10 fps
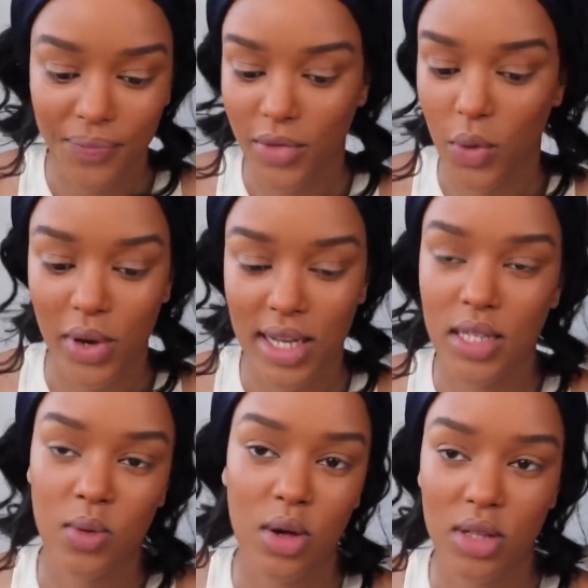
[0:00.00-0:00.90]
when it
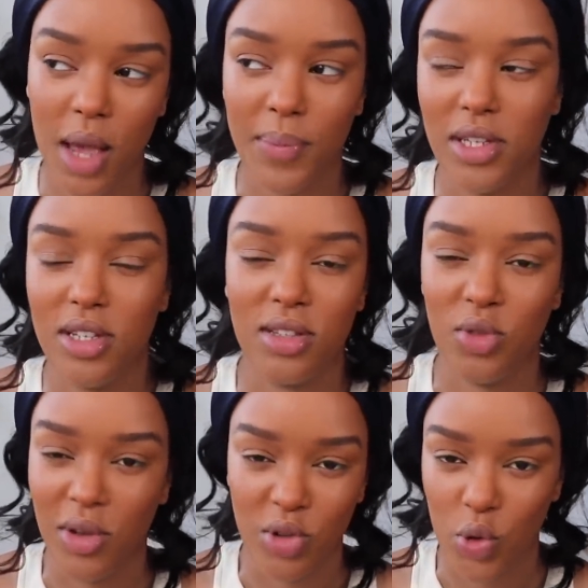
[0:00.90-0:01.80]
swells up, it's just
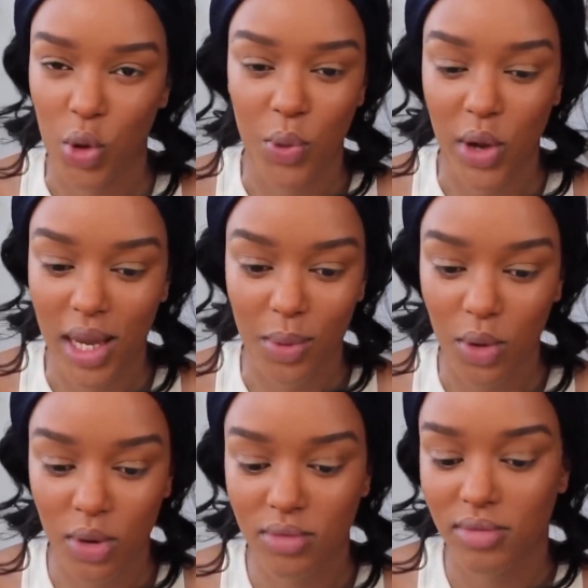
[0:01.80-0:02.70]
not enjoyable
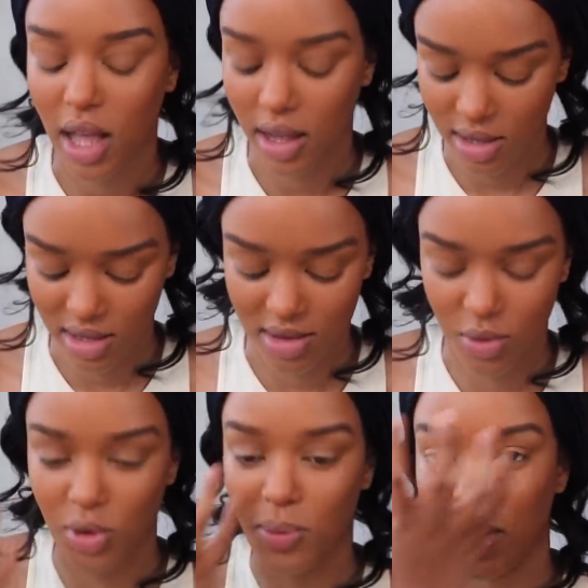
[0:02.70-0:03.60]
anymore. Like, cause
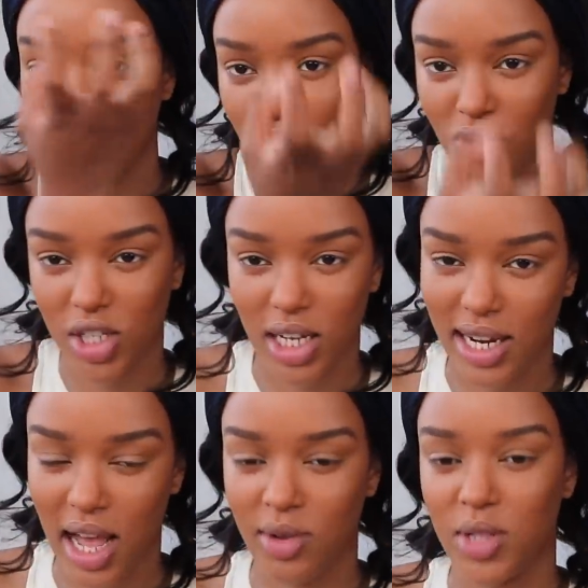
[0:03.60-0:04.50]
all the blood is rushing
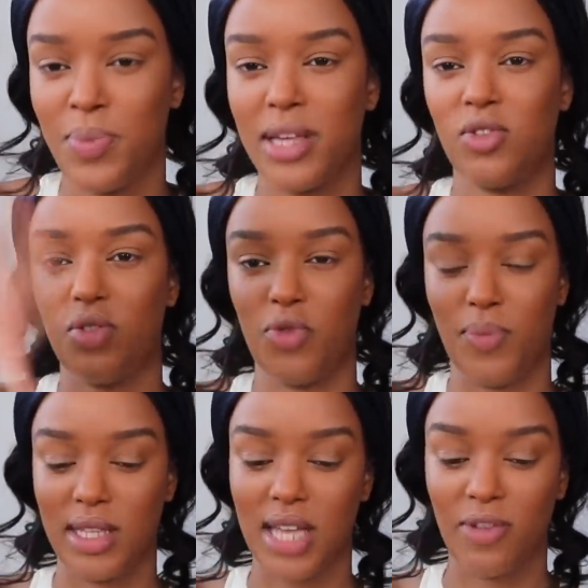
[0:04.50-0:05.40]
down, it's best for
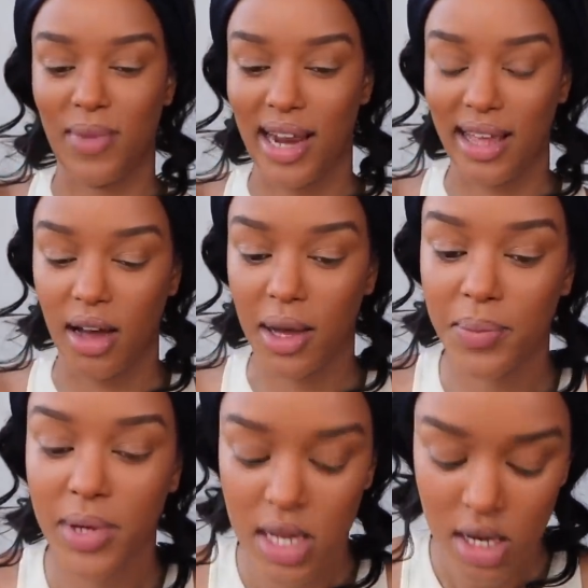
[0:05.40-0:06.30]
me to have my leg
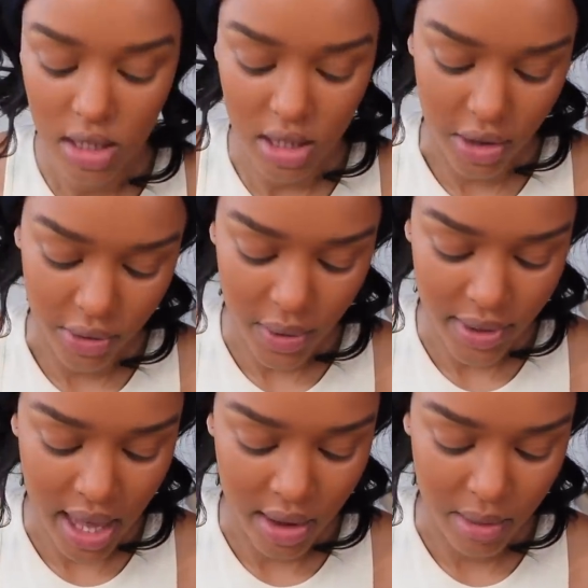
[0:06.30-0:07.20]
up. So
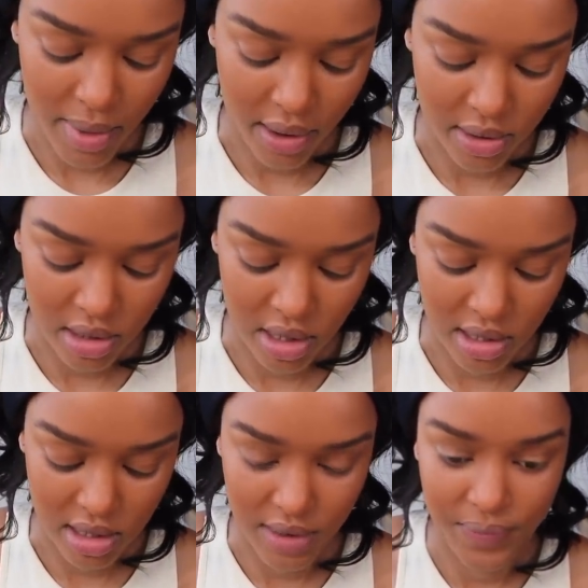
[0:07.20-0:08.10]
going out and about is
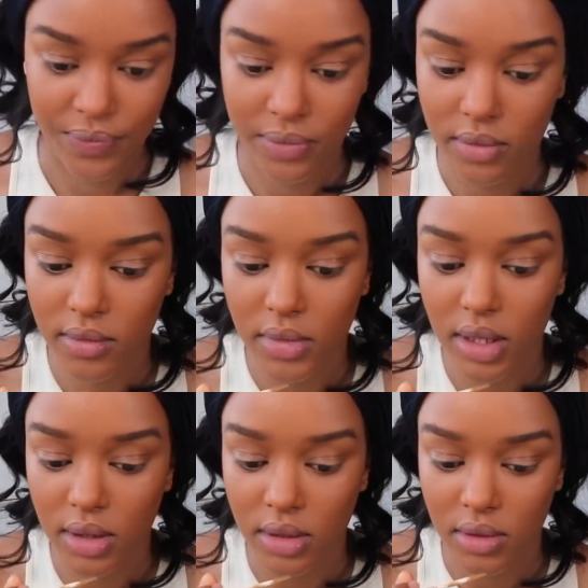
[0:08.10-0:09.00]
good.
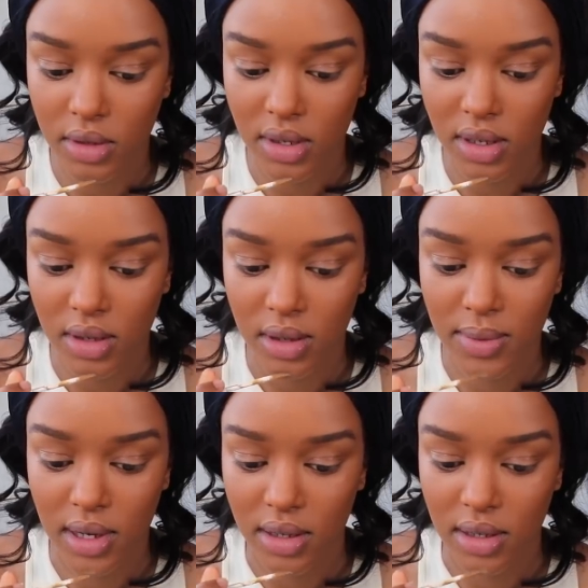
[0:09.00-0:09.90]
Going out and
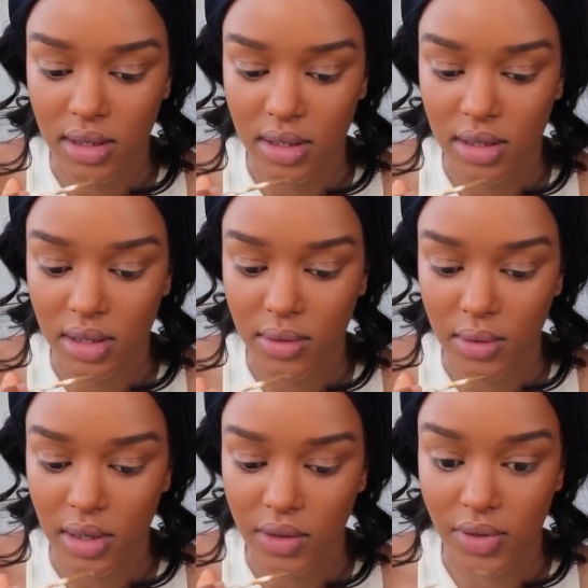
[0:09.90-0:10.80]
about is, should
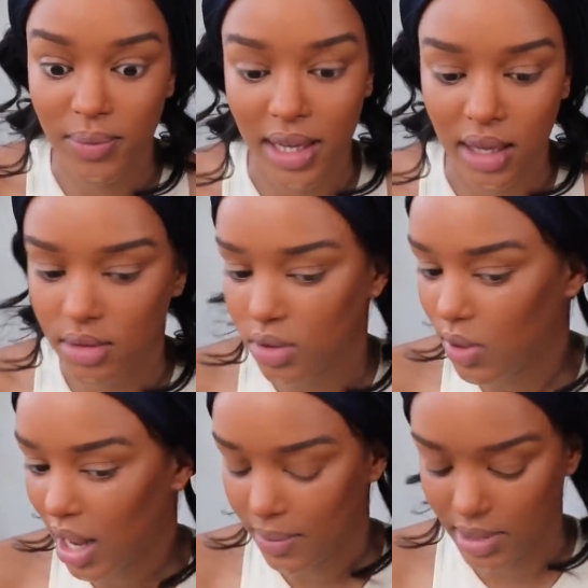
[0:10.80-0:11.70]
be, for me,
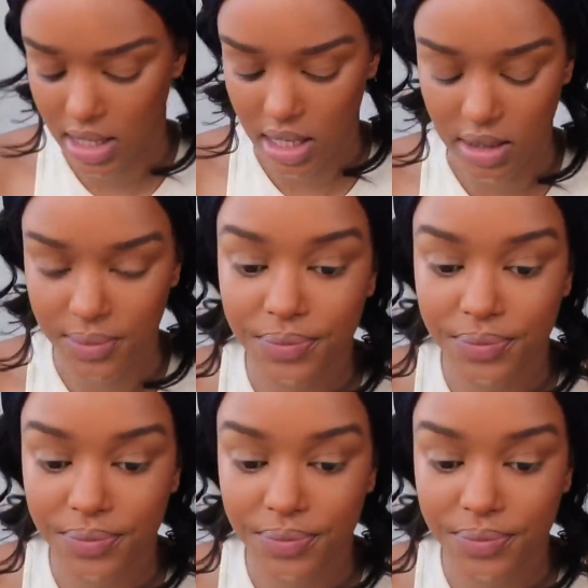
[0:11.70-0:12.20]
quite limited.